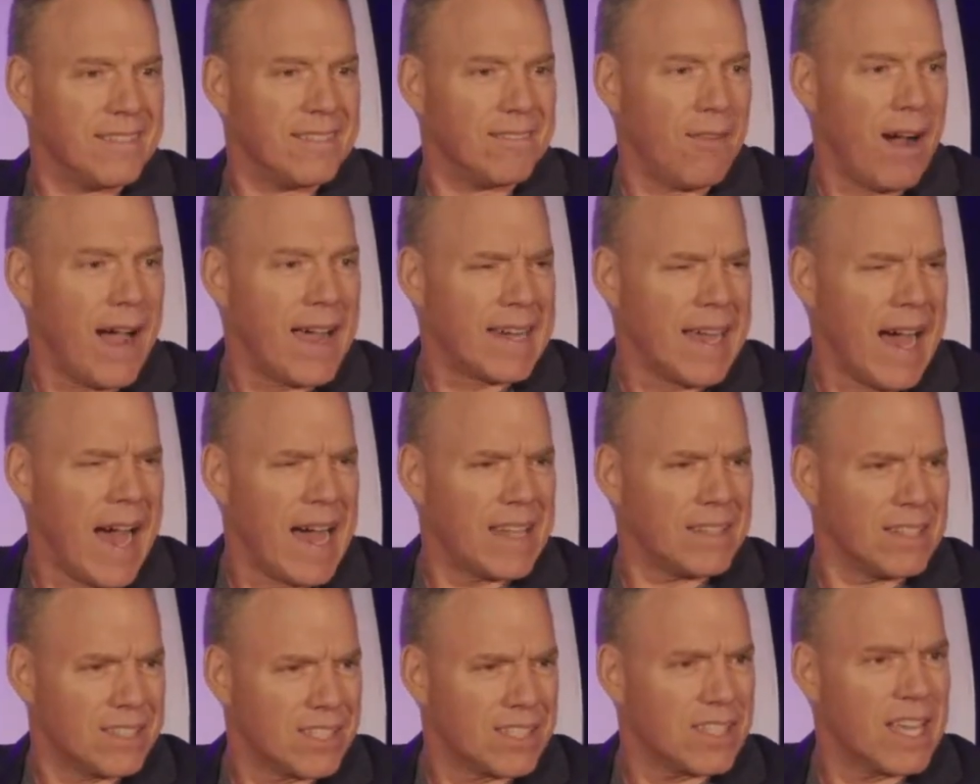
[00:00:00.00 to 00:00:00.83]
Why
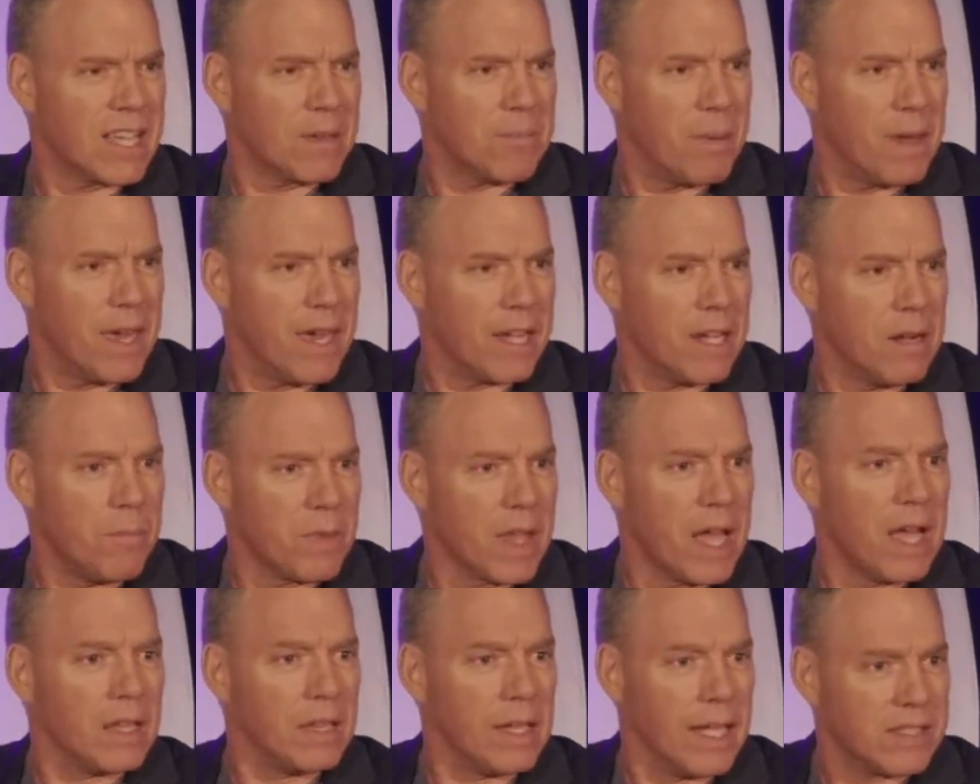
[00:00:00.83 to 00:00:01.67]
not? Let's think big.
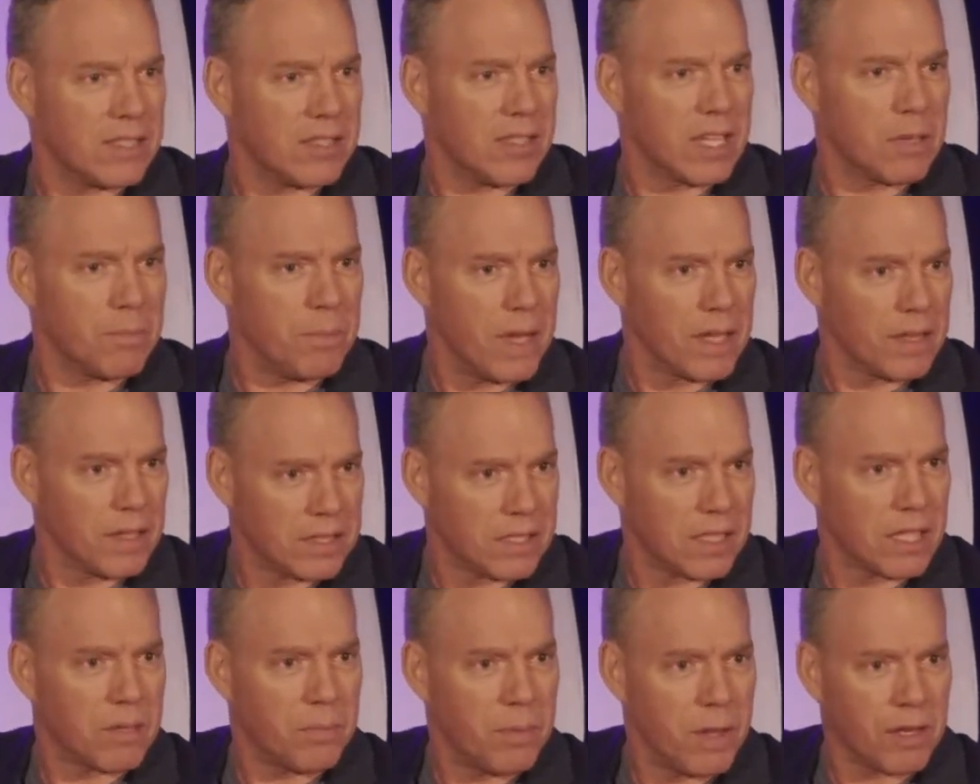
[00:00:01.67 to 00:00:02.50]
Let's think big.
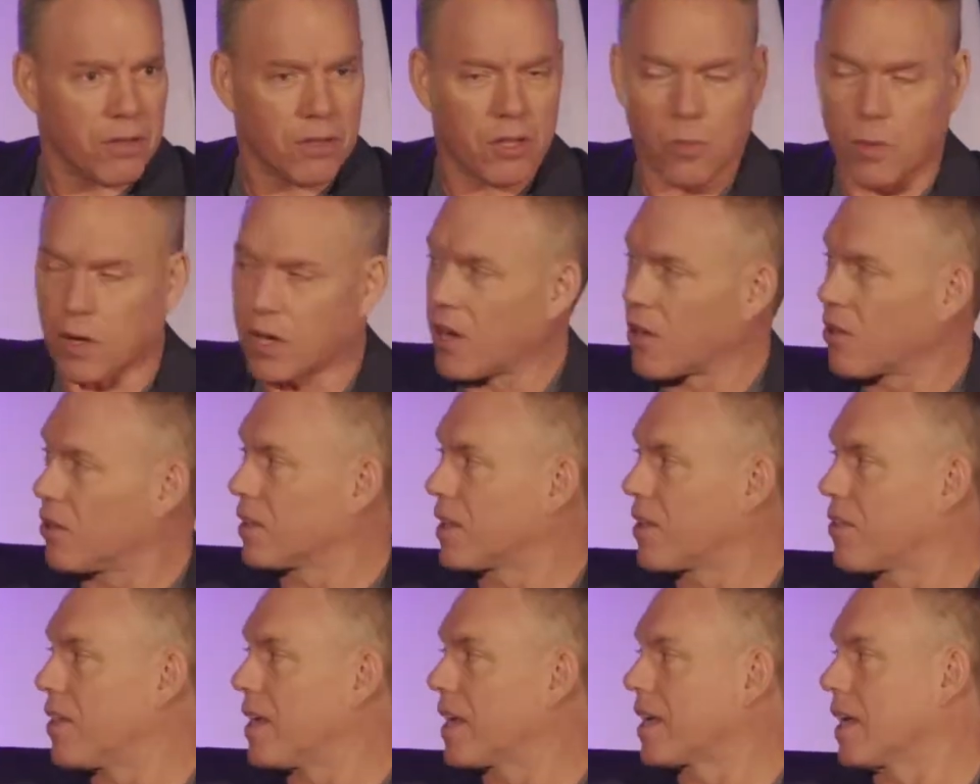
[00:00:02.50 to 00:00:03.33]
Let's think bigger than we're
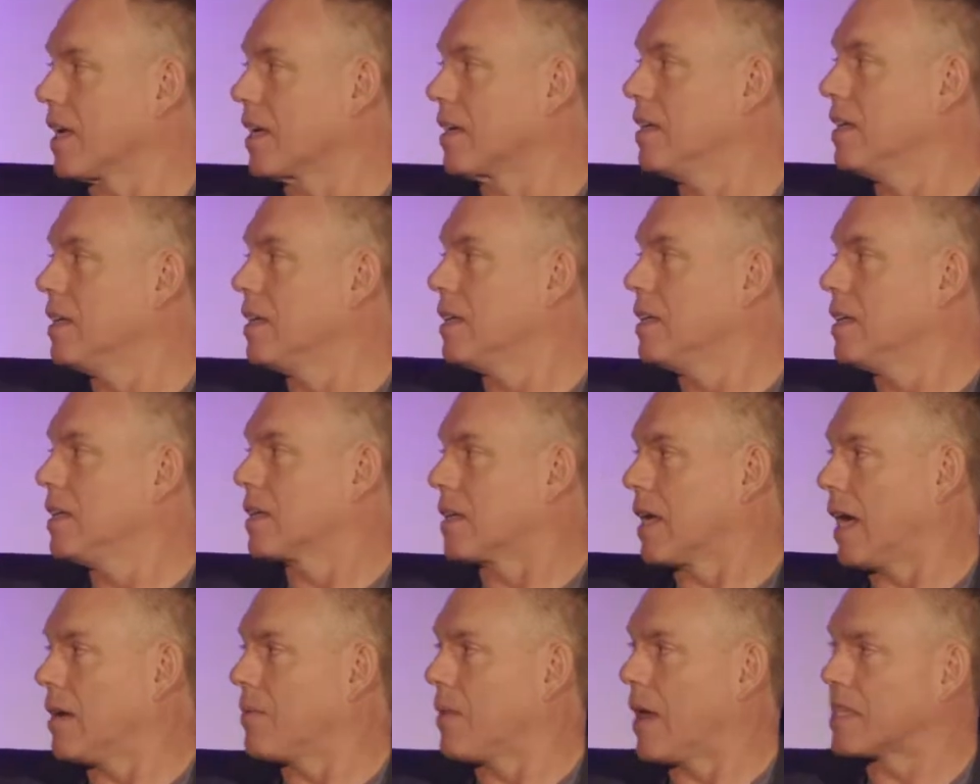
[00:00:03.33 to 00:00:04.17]
currently thinking.
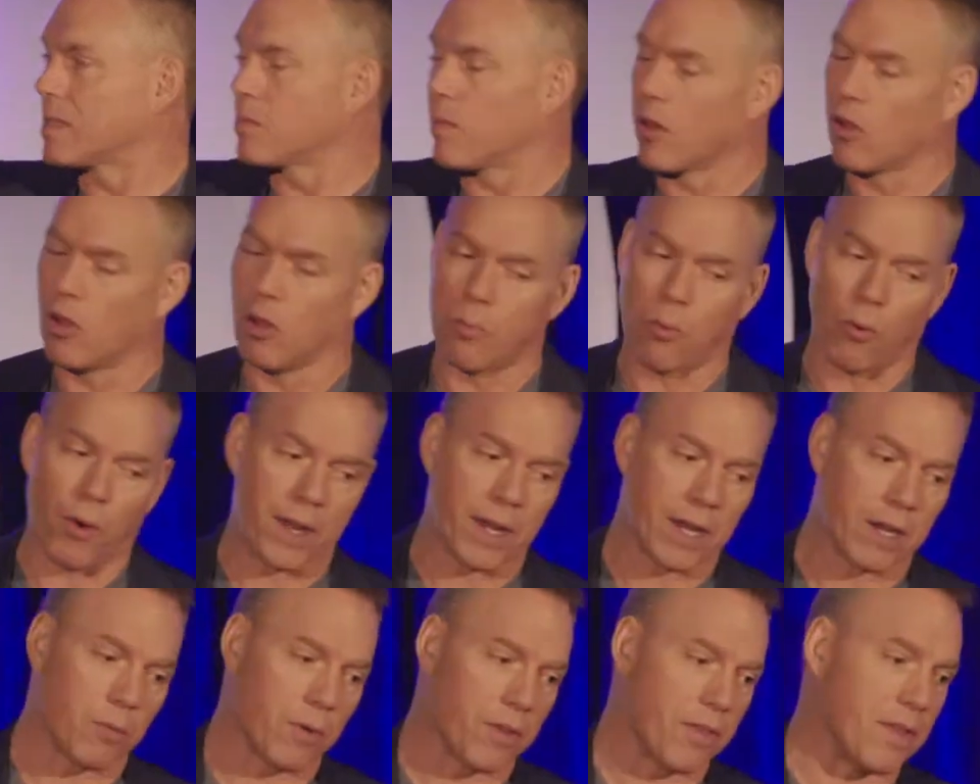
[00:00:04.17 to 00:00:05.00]
Okay, that's my whole
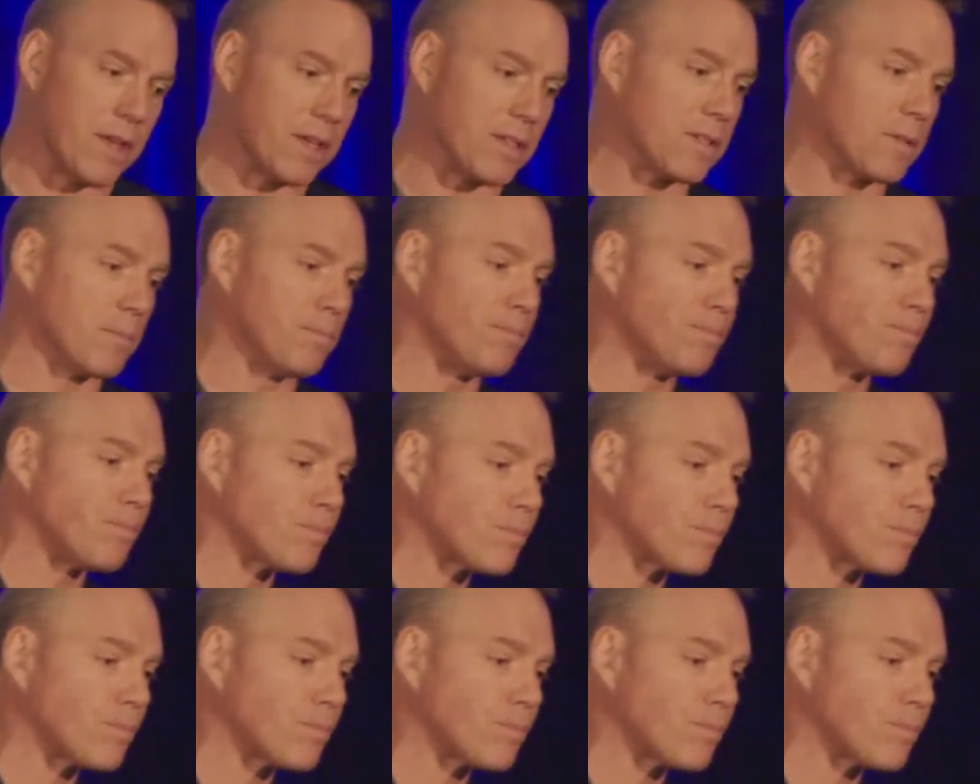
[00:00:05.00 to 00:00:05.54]
point here with this.